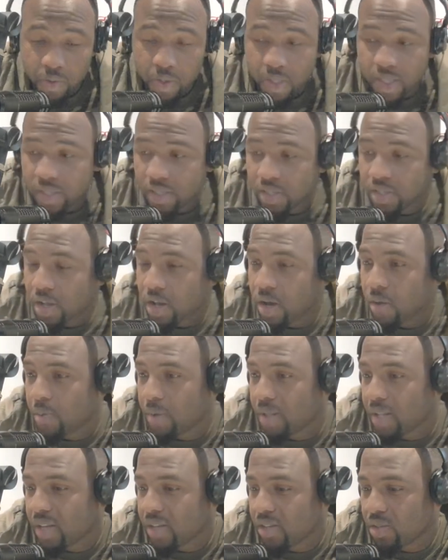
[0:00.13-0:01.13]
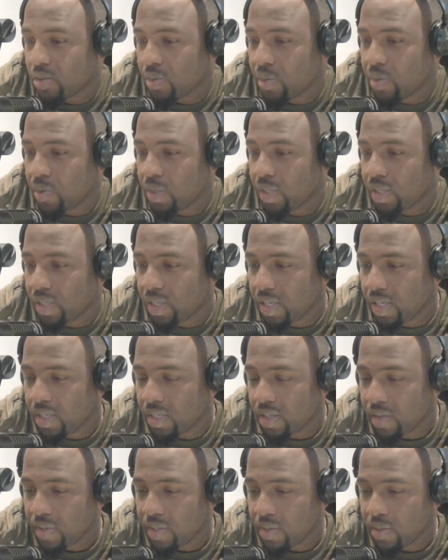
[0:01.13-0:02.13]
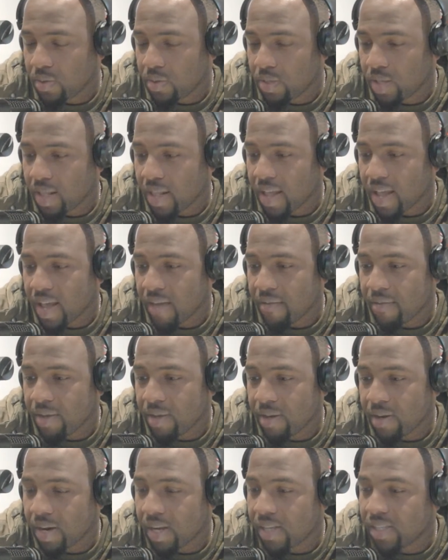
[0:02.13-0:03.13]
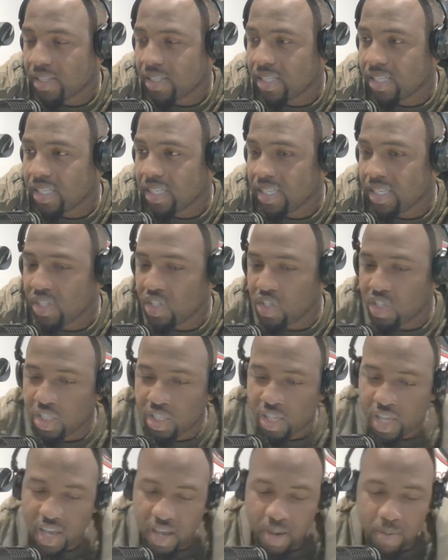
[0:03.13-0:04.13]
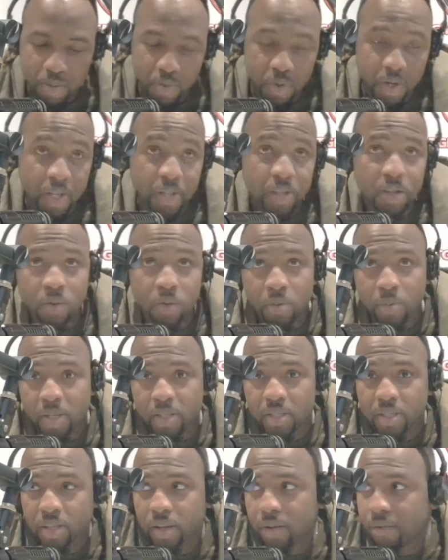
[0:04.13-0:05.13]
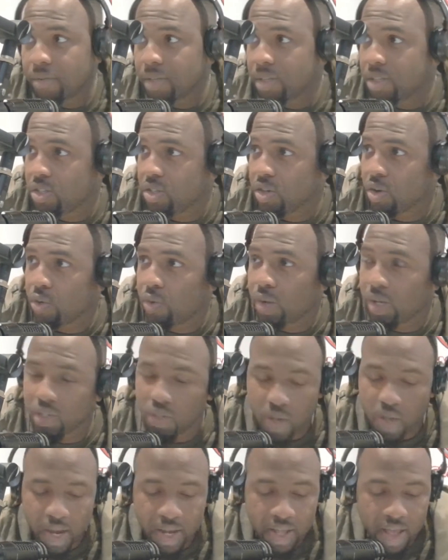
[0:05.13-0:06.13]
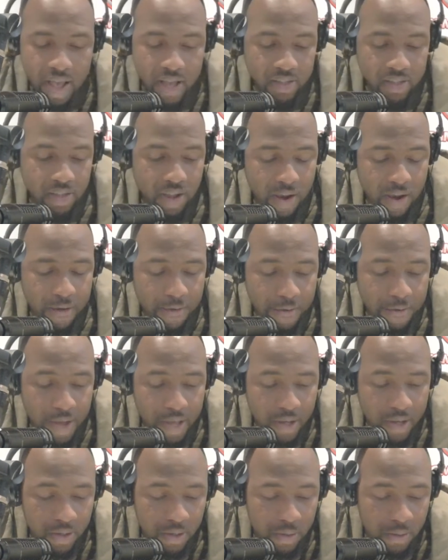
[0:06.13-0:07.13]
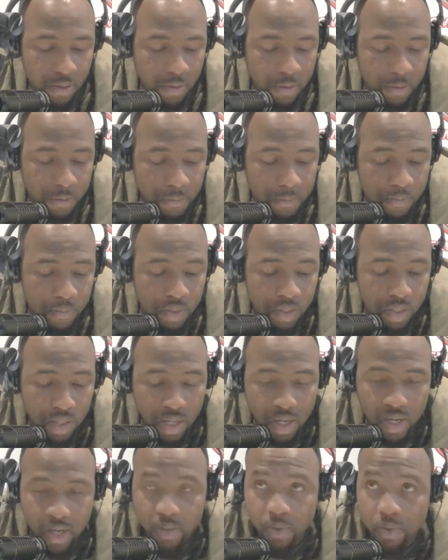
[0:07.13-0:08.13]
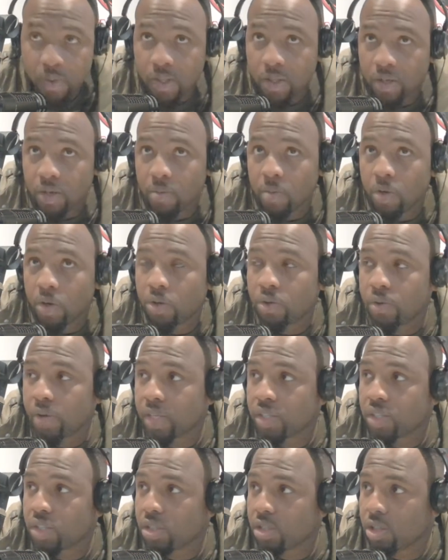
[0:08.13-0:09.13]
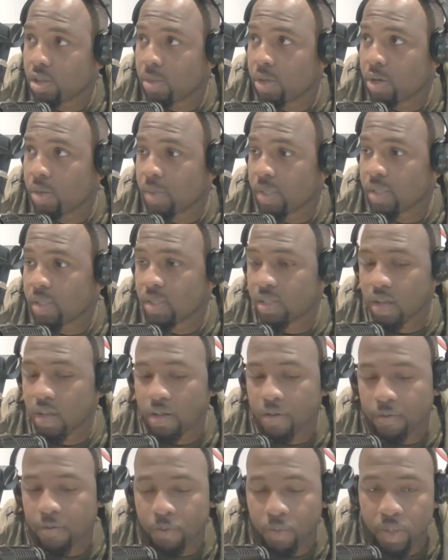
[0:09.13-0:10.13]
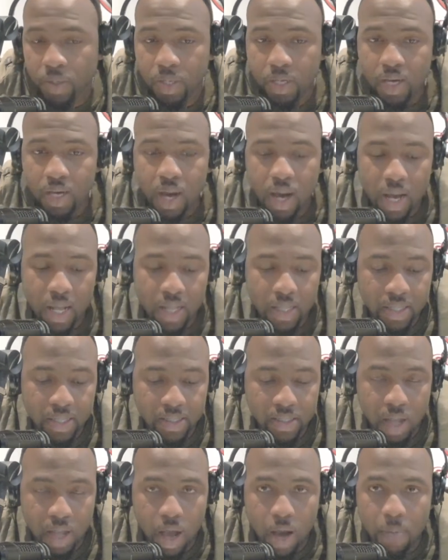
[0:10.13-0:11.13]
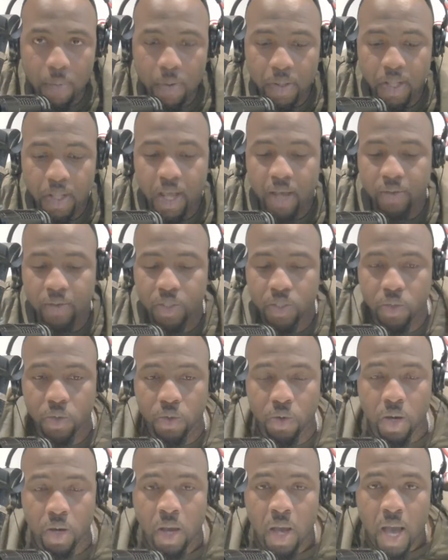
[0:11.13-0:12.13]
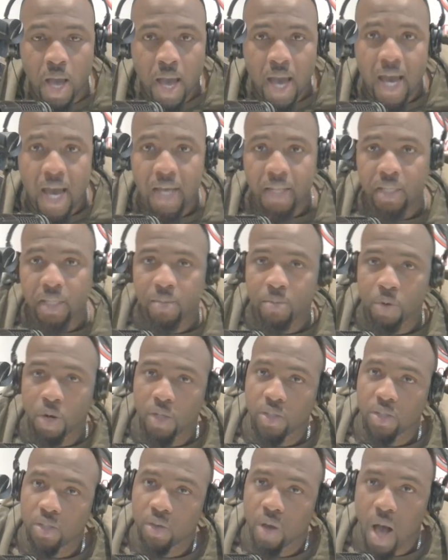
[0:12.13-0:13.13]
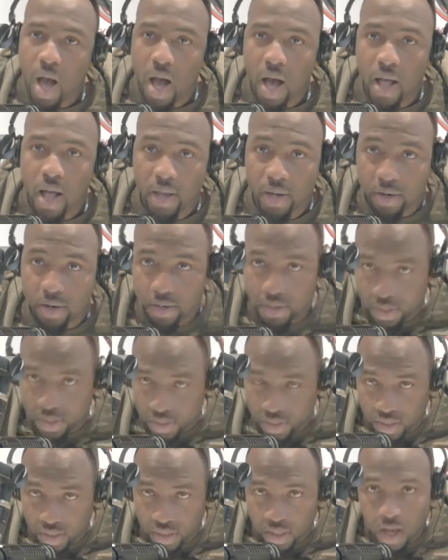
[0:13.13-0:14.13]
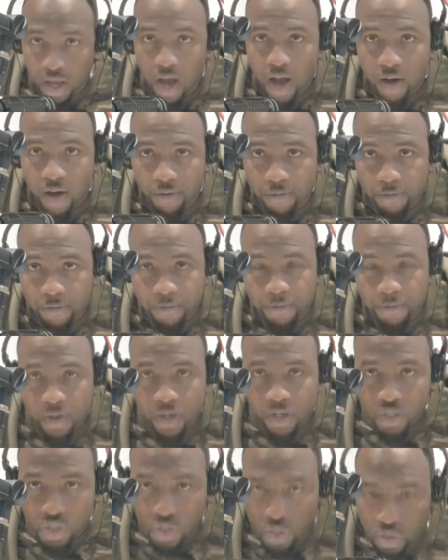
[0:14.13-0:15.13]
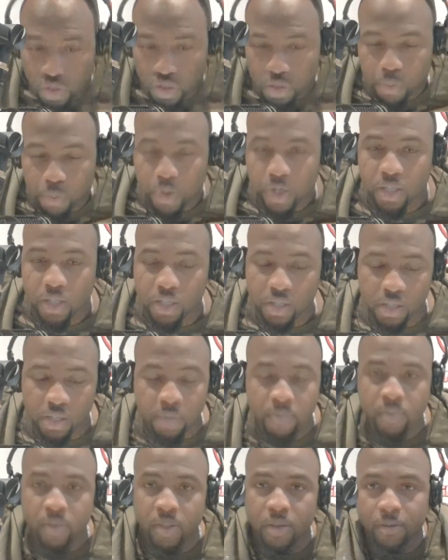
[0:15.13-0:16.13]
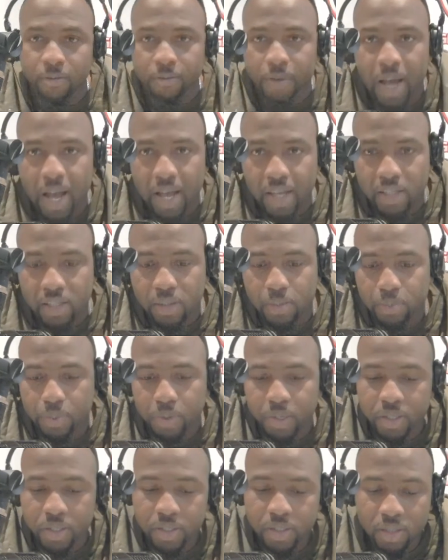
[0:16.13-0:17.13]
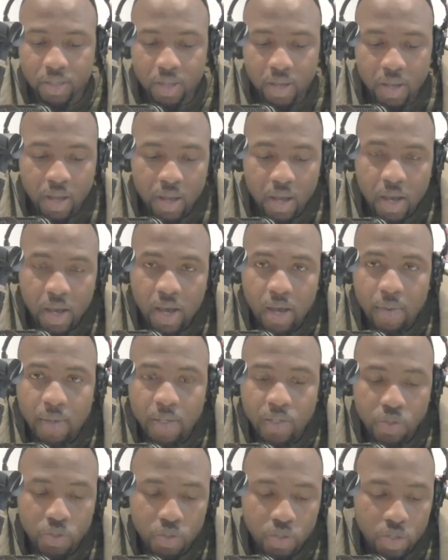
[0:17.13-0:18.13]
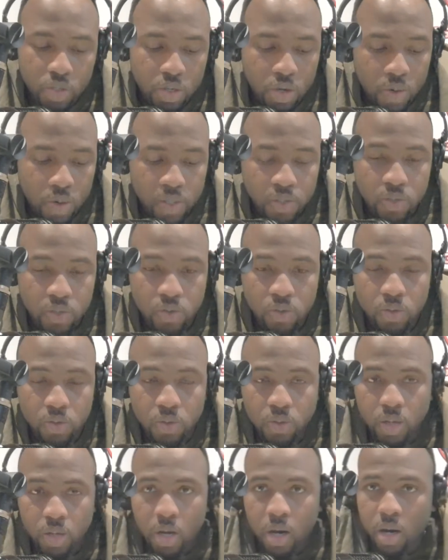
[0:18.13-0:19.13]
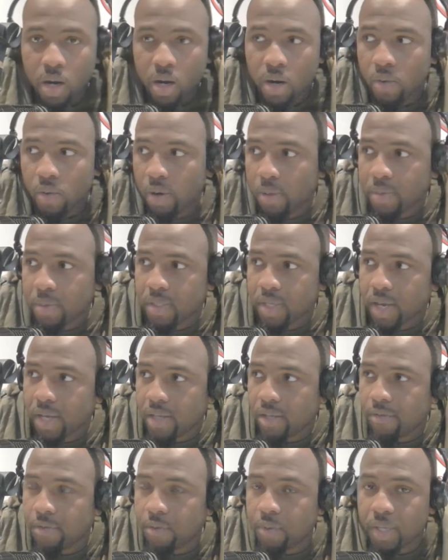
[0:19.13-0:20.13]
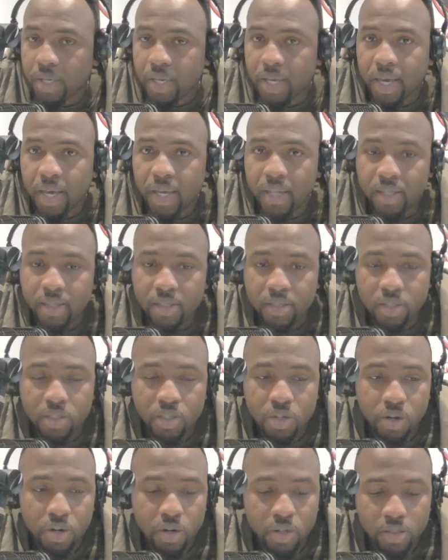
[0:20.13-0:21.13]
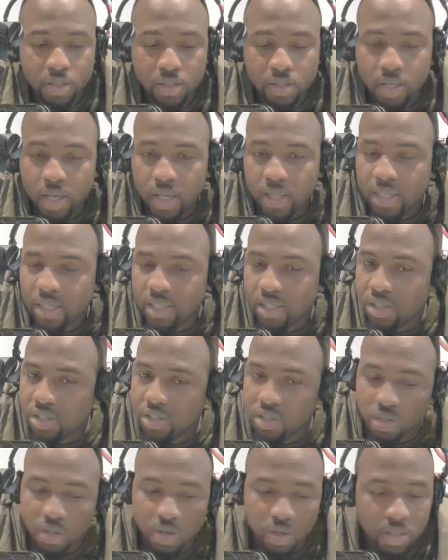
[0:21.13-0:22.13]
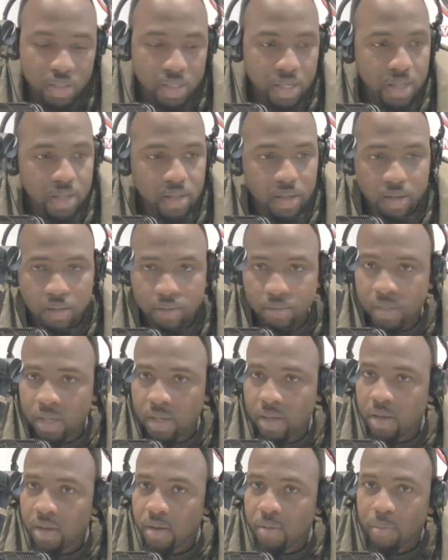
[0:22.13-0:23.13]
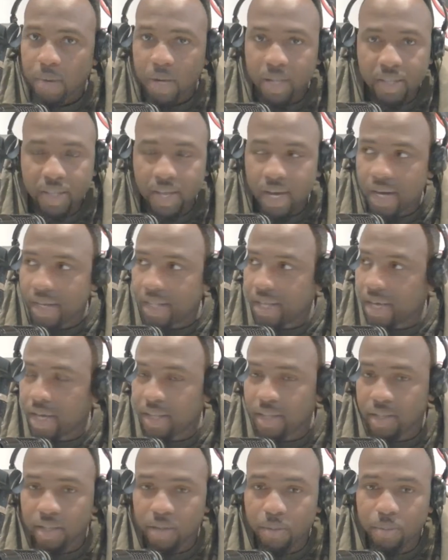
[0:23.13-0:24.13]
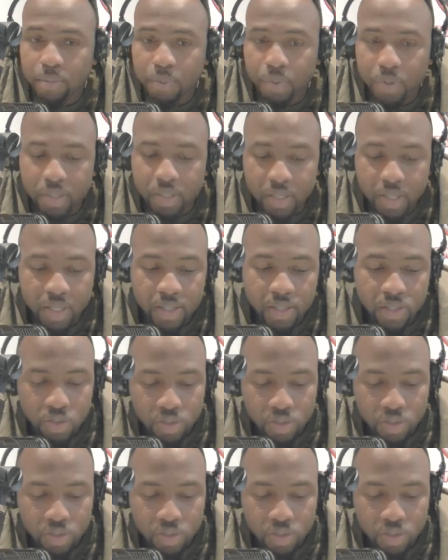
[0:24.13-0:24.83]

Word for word: This is the Up and Live show. We do this each and every Tuesday live here on TGM Radio with myself, DJ Rick, Dragon Star, FireQue. I know the little bro on your street, no big up yourself. We call this the Up and Live show, and it's brought to you all courtesy of Shush Print, Vast Print. Uh, make sure so you go onto our website if you want to get any shirts, any t shirts, any bandana, anything printed.